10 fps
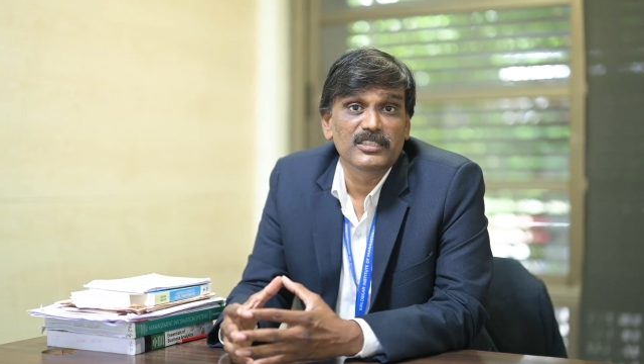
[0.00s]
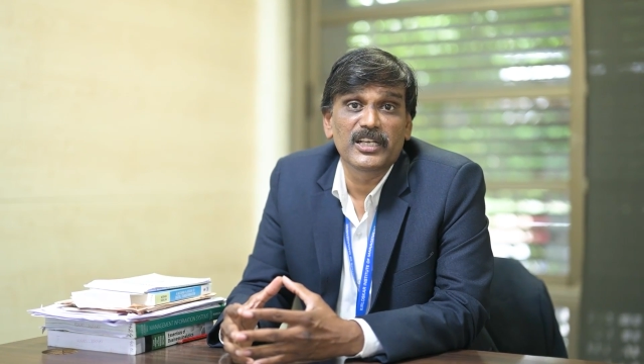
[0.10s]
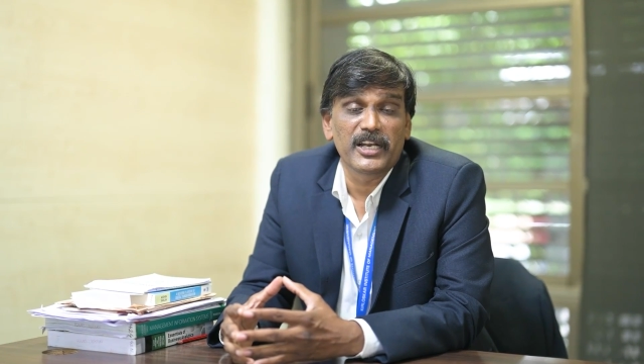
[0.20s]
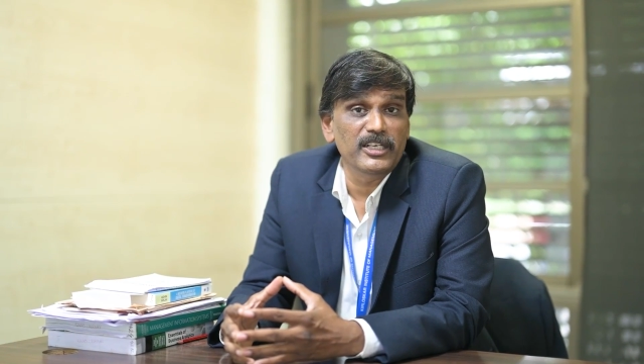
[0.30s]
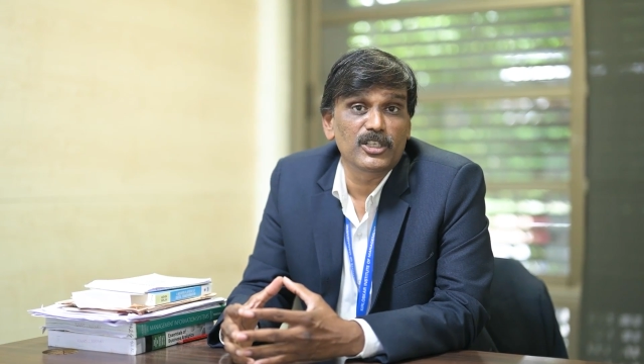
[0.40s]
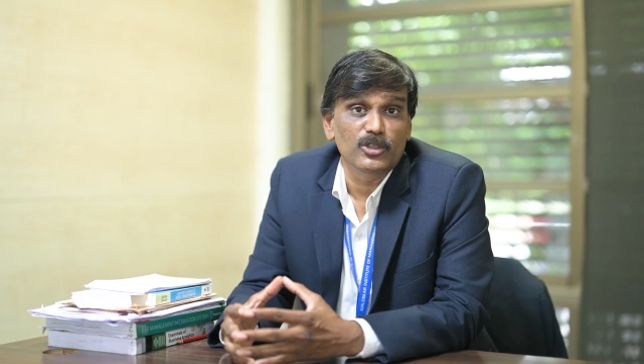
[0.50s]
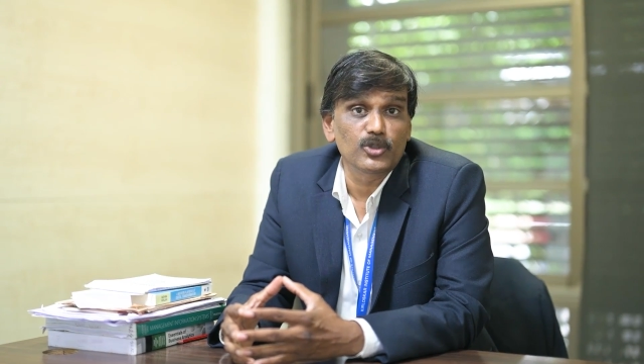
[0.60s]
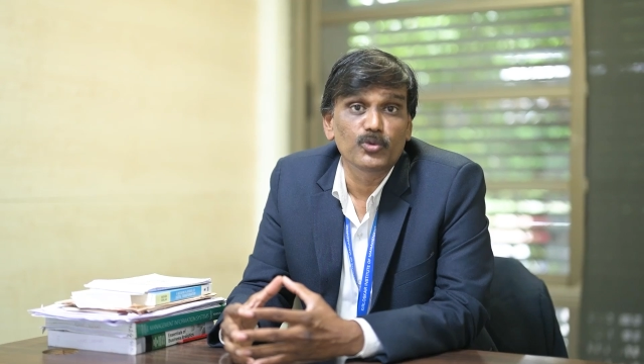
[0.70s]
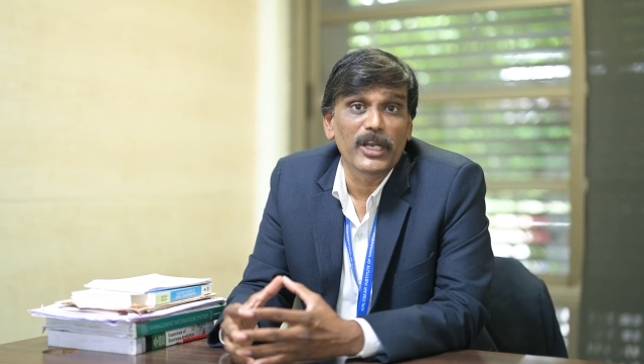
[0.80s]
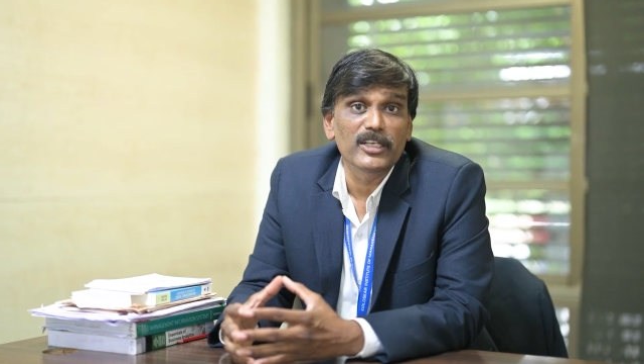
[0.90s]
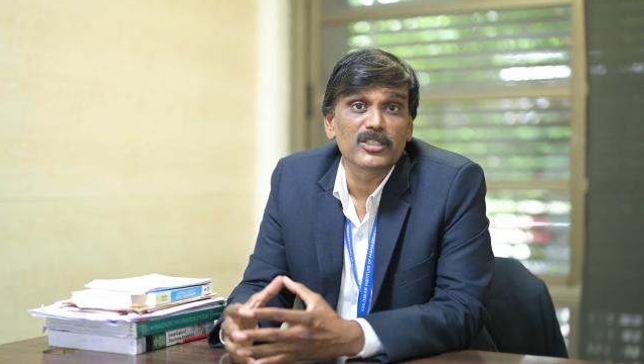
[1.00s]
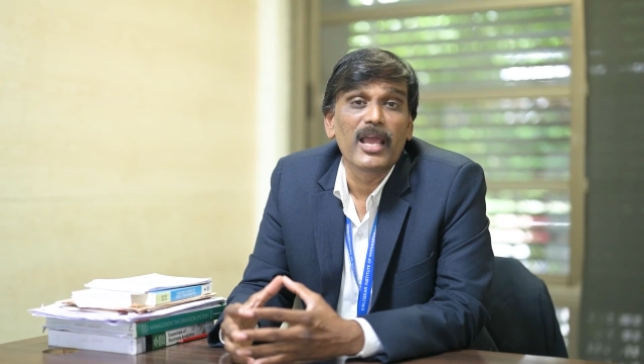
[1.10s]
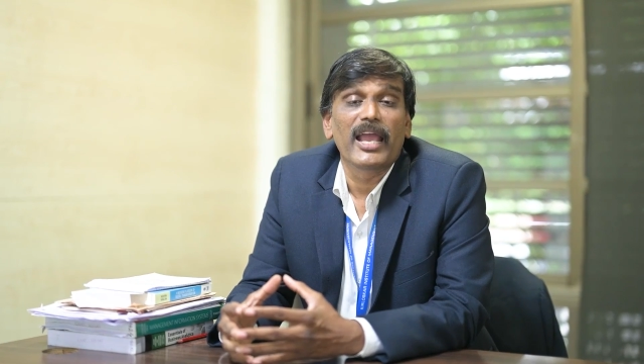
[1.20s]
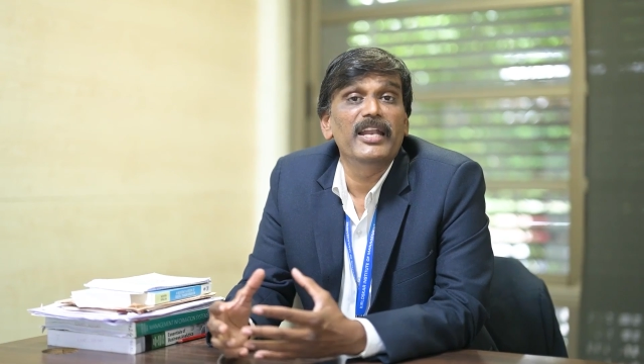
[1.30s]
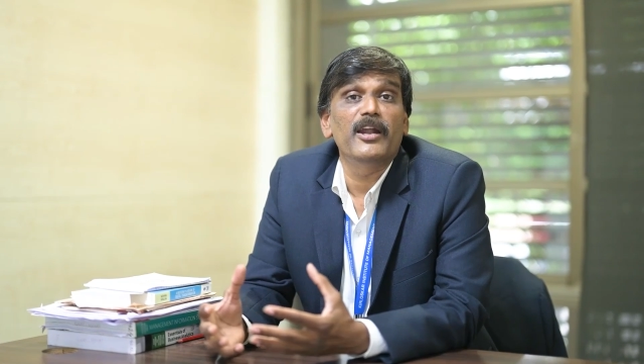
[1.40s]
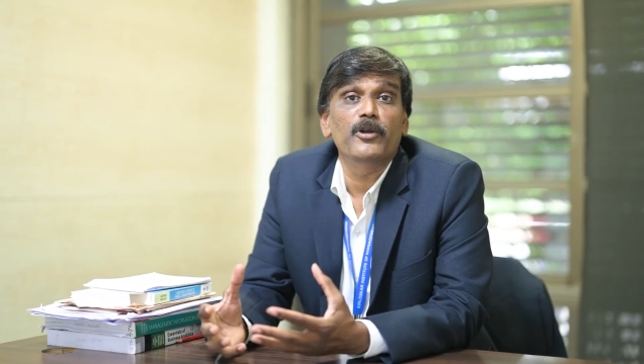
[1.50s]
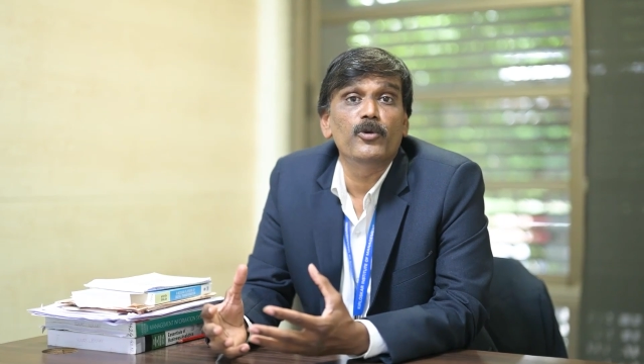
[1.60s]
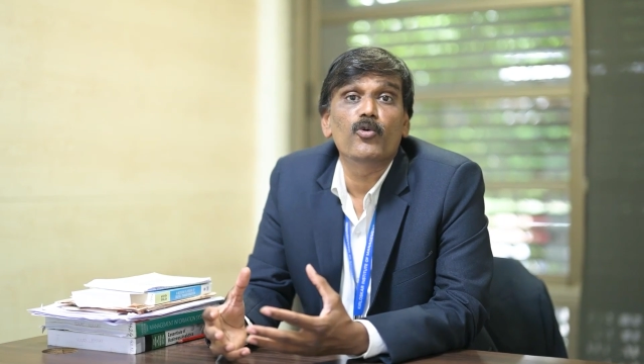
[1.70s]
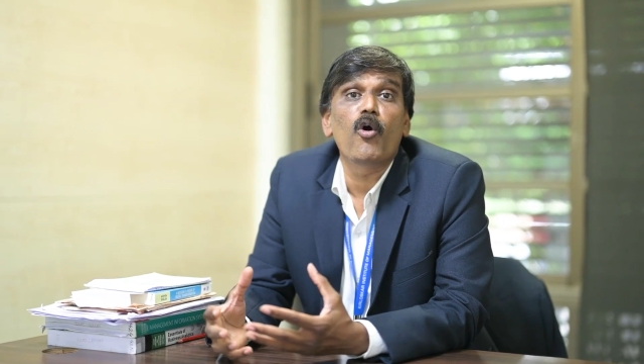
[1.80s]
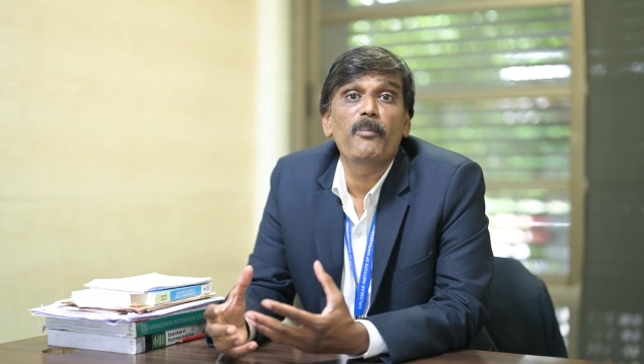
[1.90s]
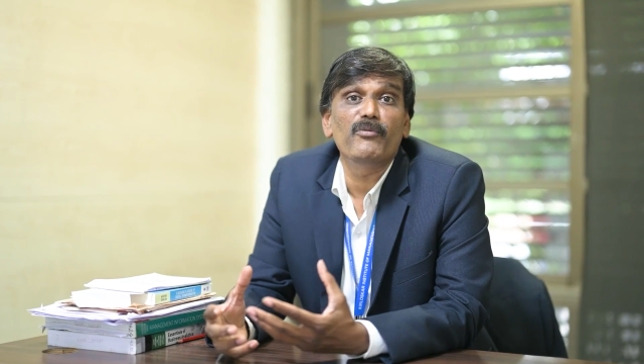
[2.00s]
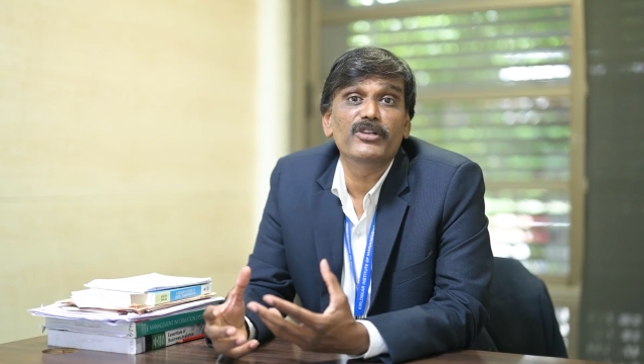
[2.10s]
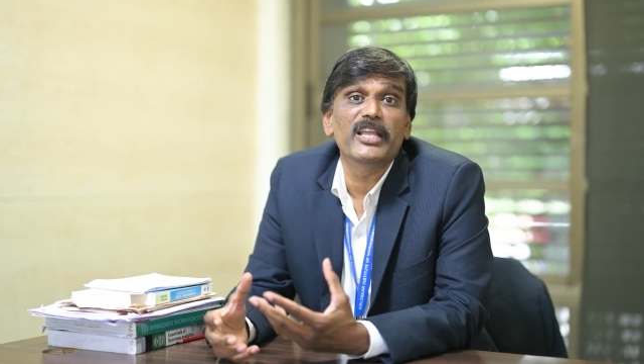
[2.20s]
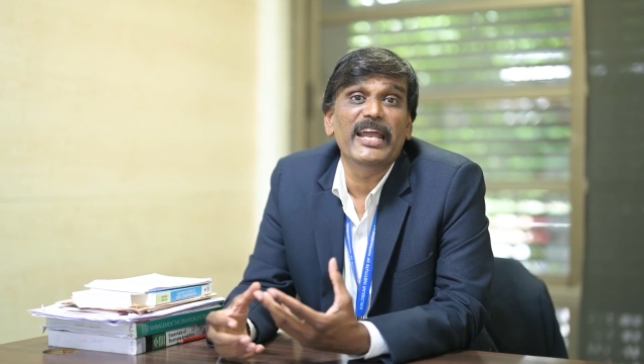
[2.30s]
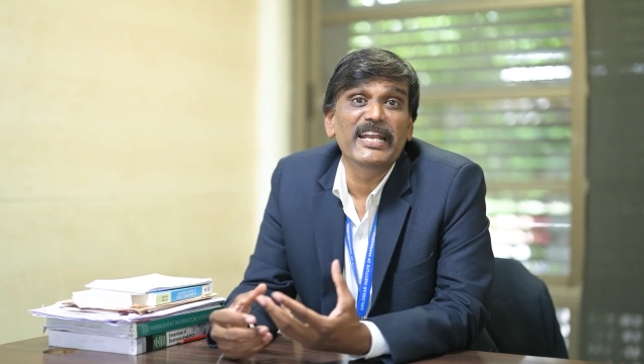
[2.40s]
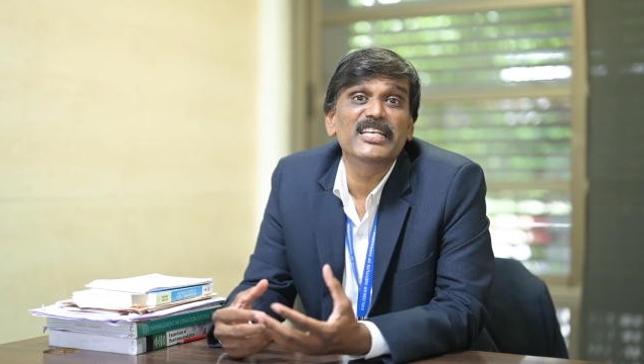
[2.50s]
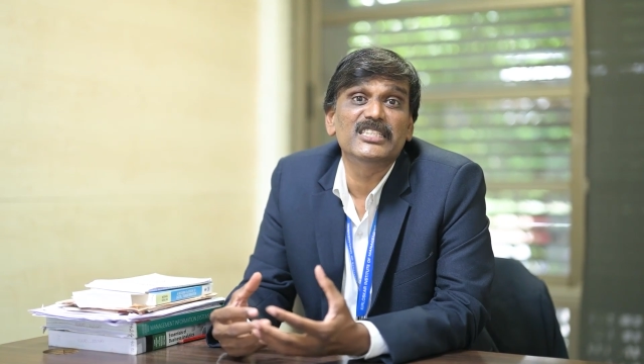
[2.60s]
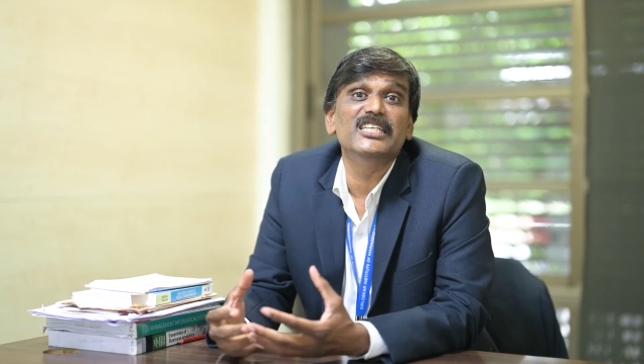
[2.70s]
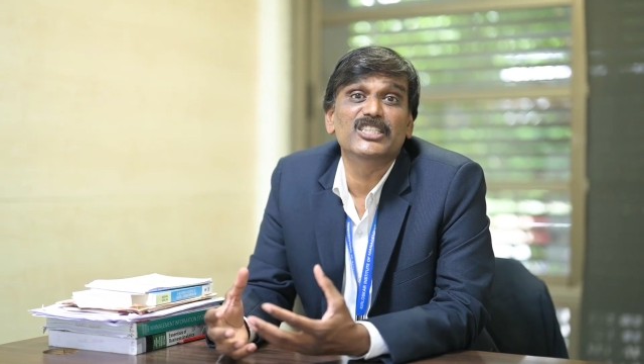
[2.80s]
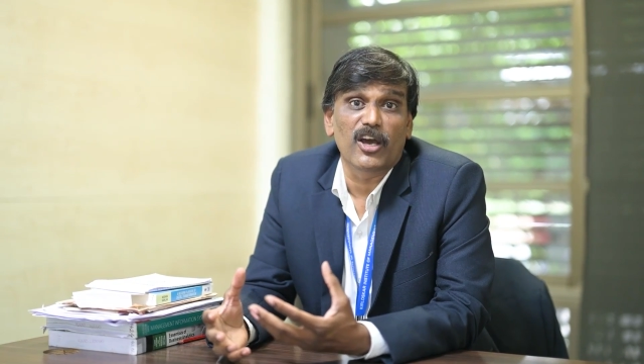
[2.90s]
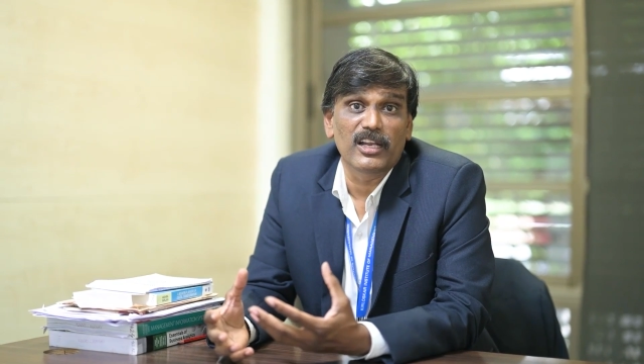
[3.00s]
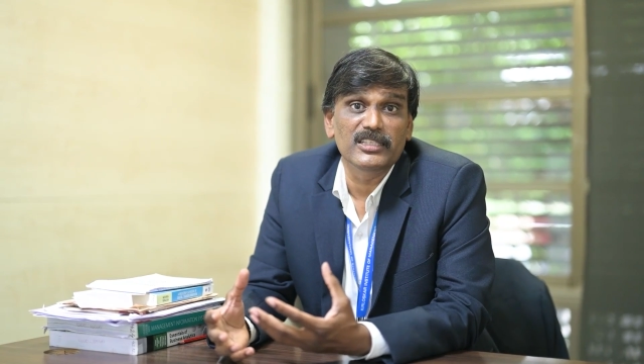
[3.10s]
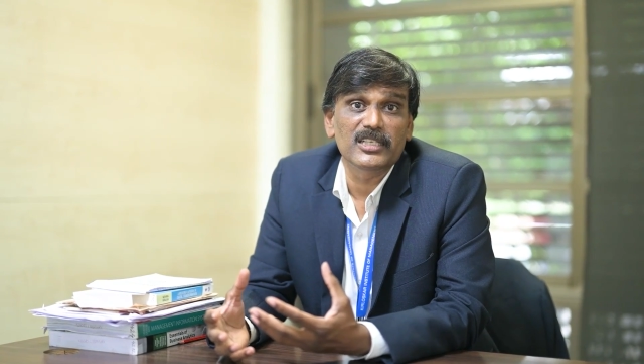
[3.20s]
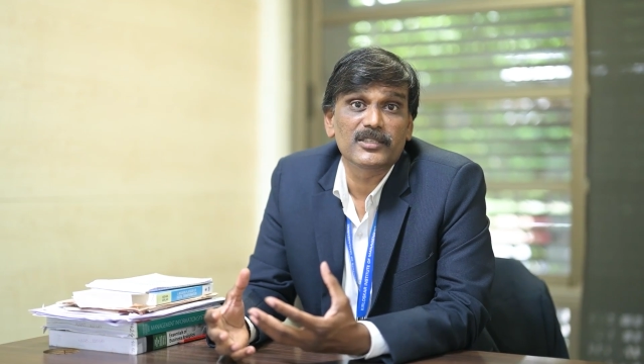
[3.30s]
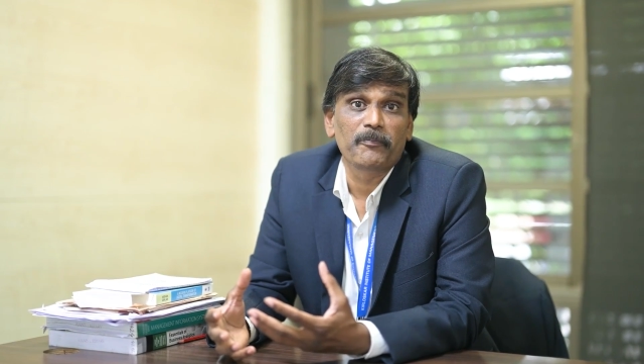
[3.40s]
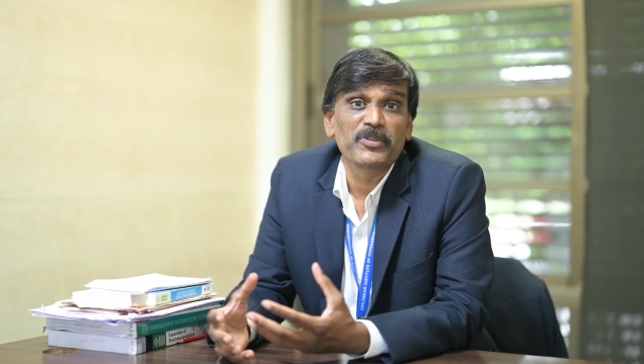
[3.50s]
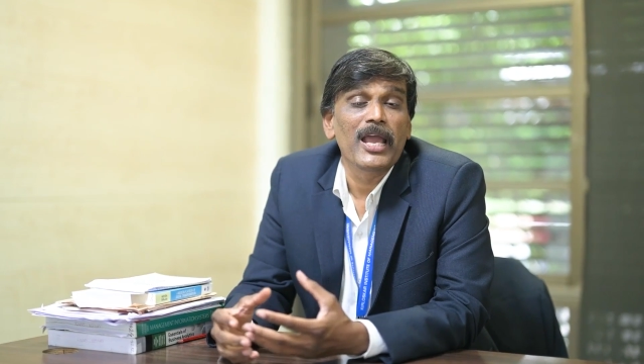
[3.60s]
generation students in order to cope up with the industry challenges.